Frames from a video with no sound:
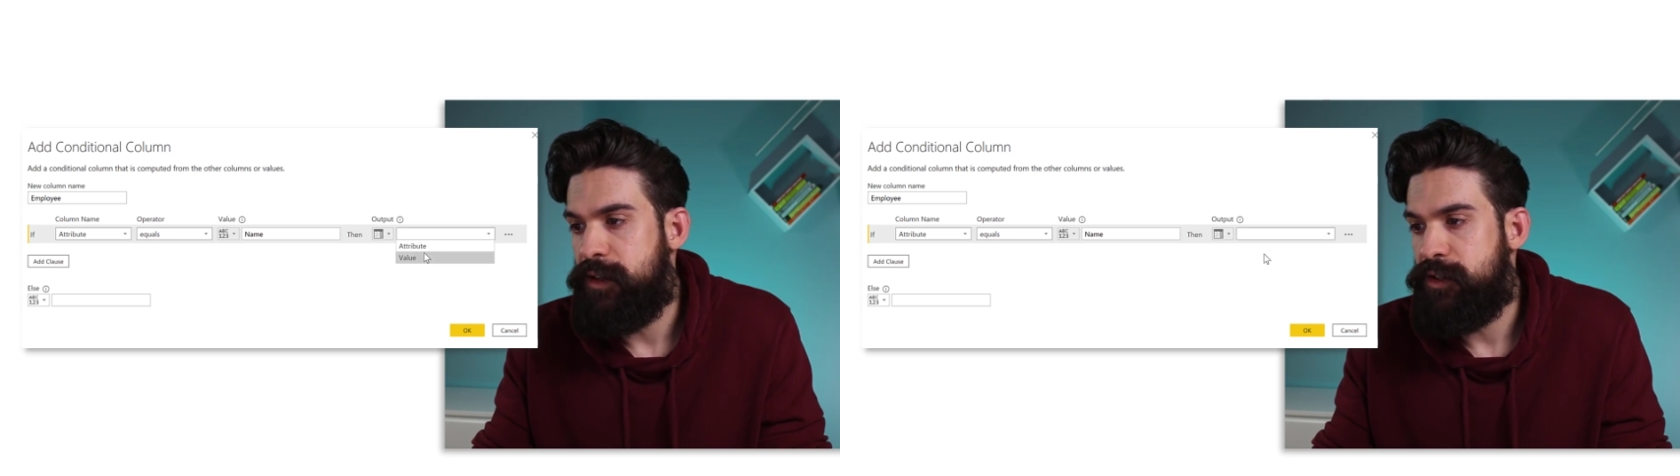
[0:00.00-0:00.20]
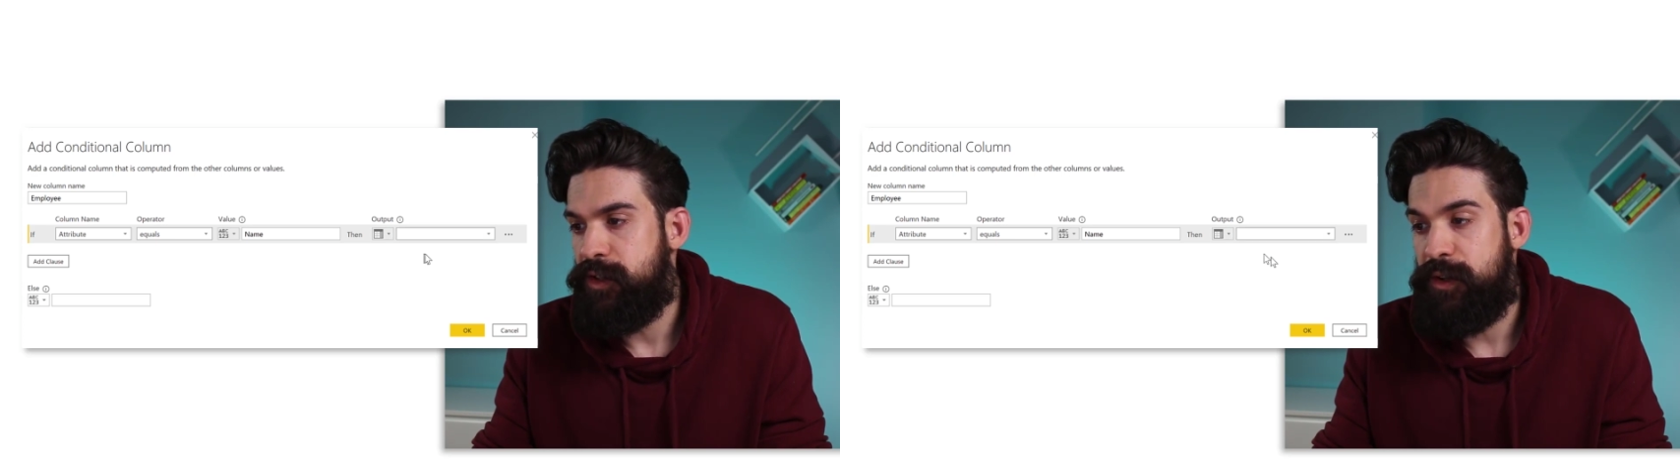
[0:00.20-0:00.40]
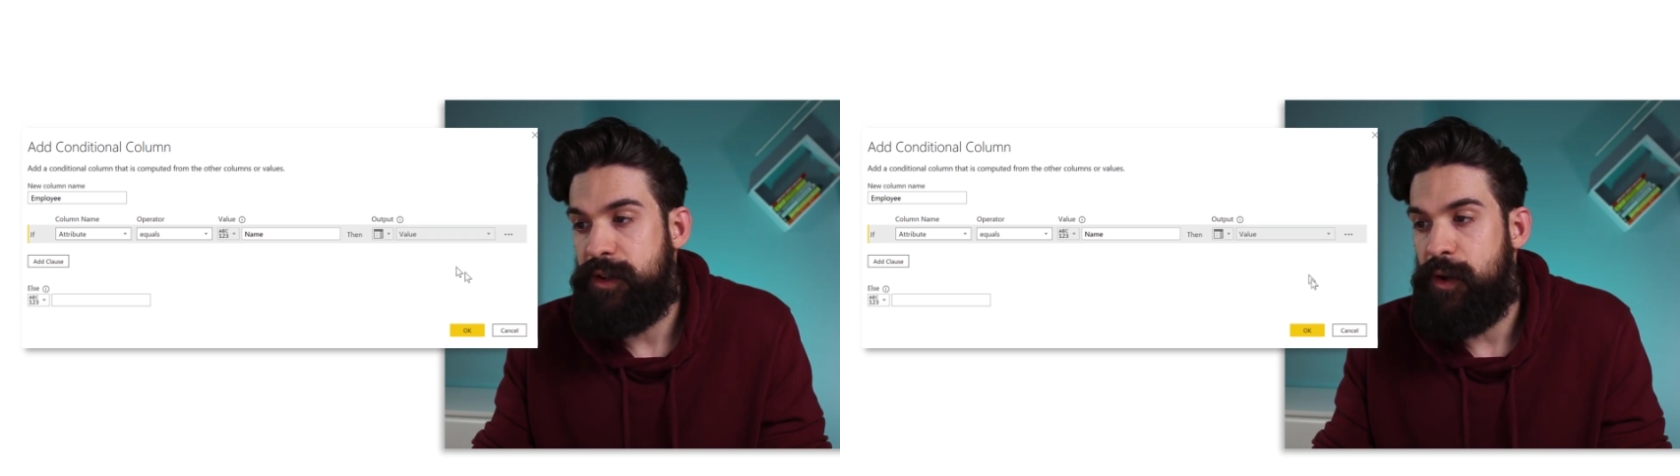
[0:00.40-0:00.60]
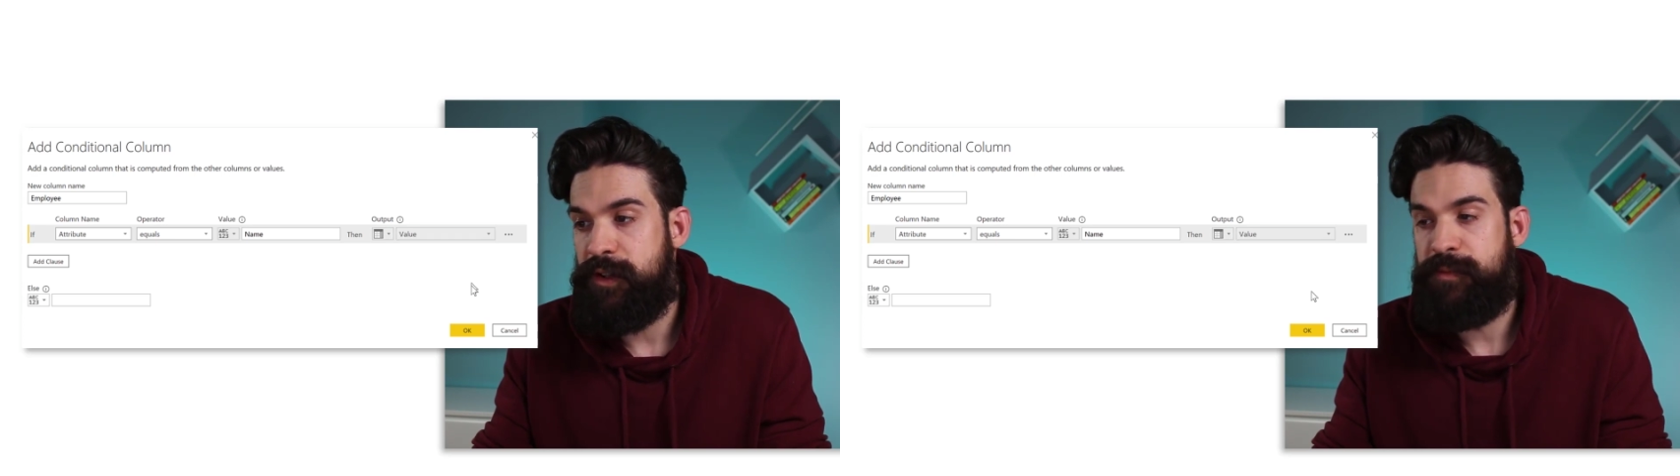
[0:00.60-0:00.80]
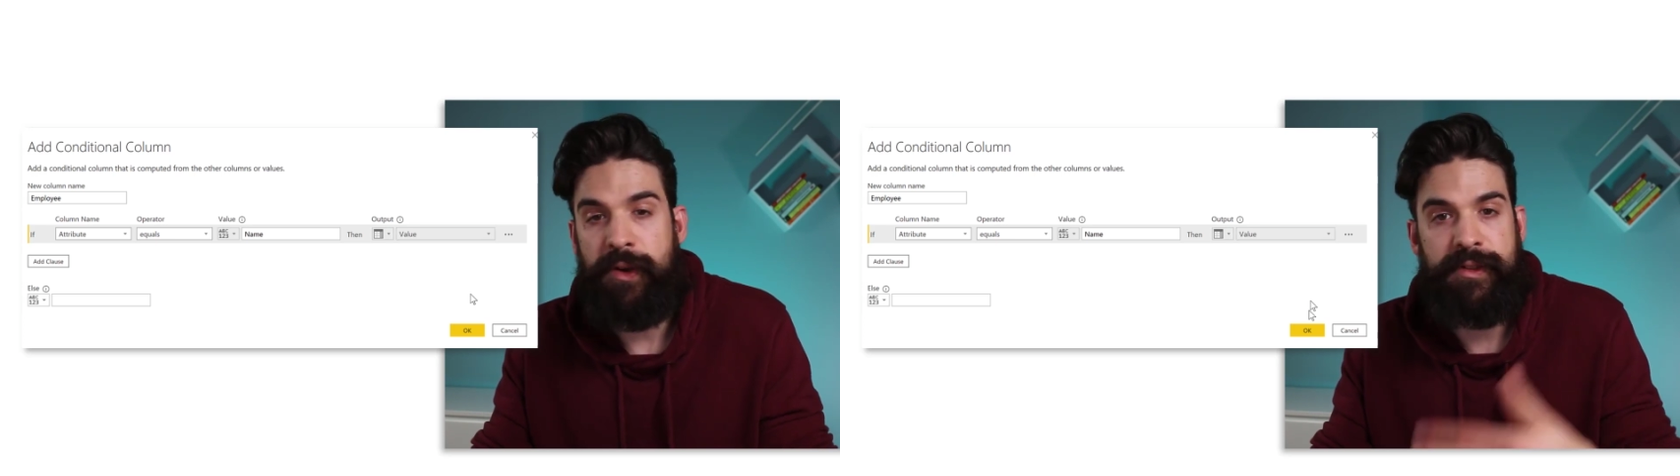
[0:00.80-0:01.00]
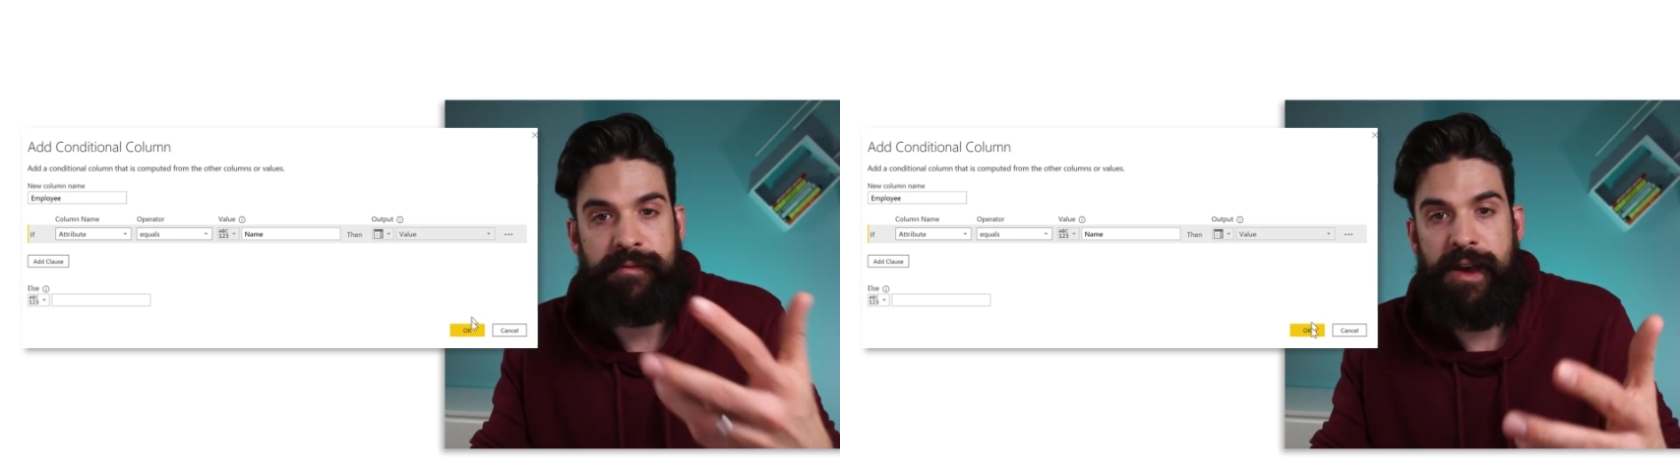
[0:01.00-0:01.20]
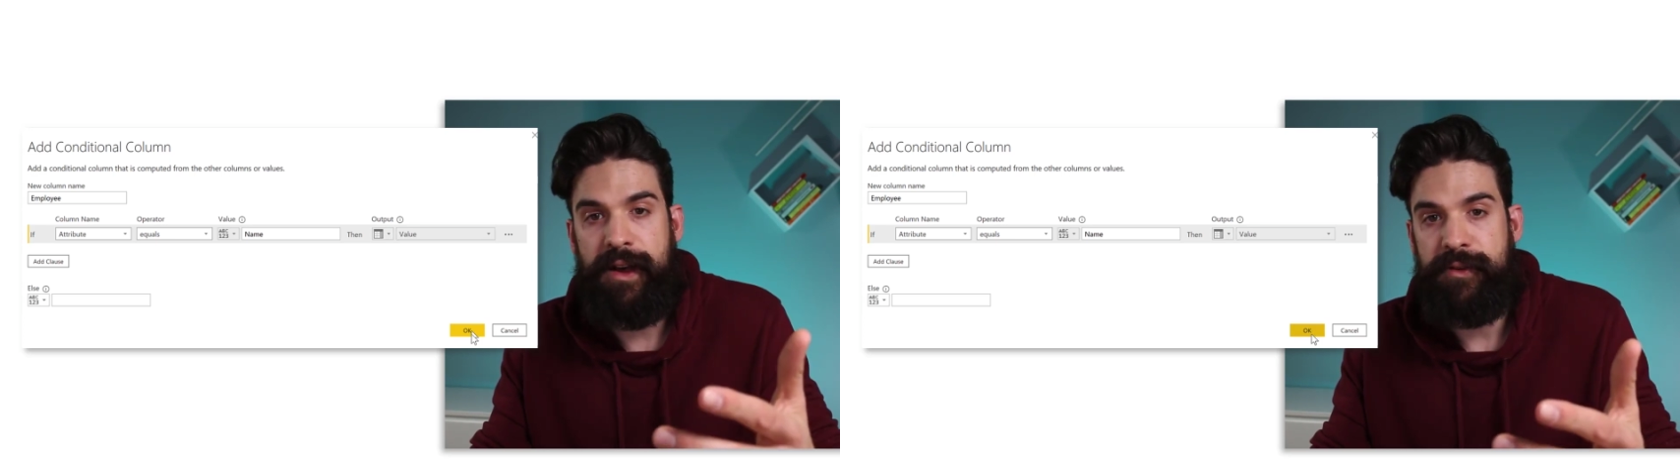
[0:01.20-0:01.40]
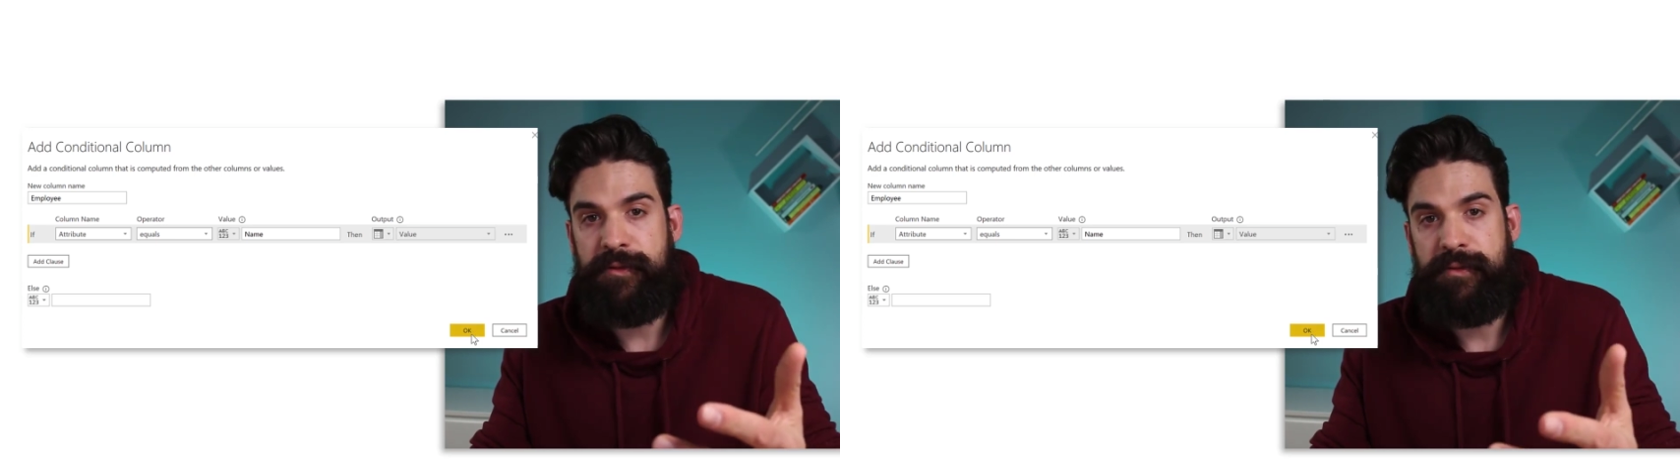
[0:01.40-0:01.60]
show the corresponding
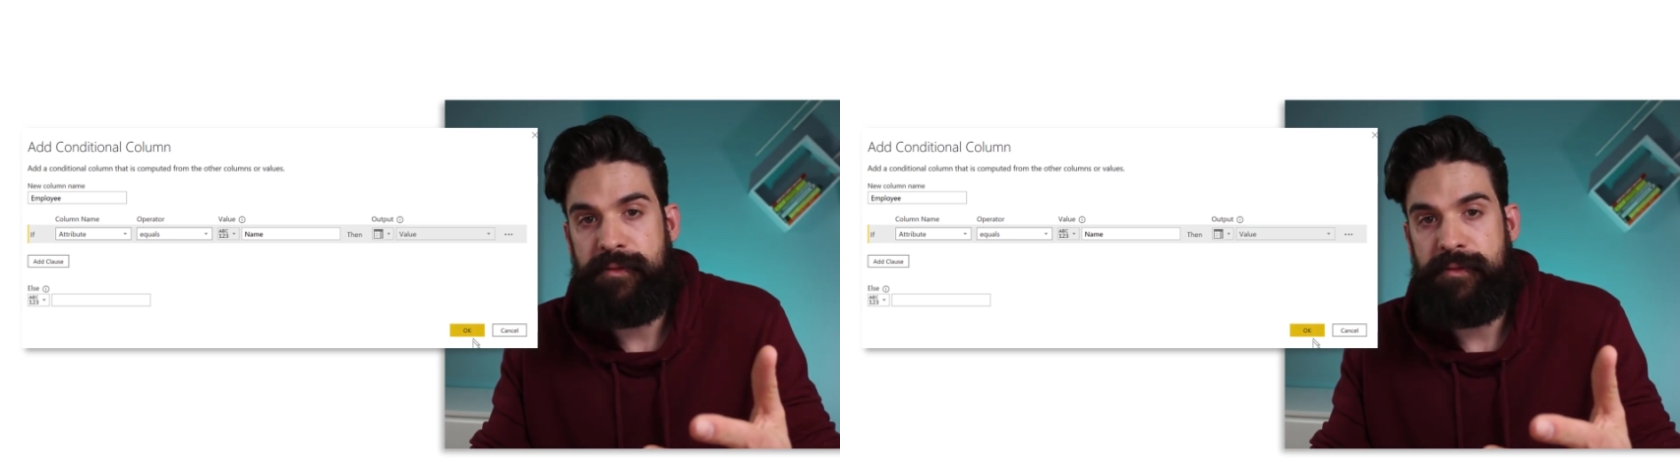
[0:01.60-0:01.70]
value.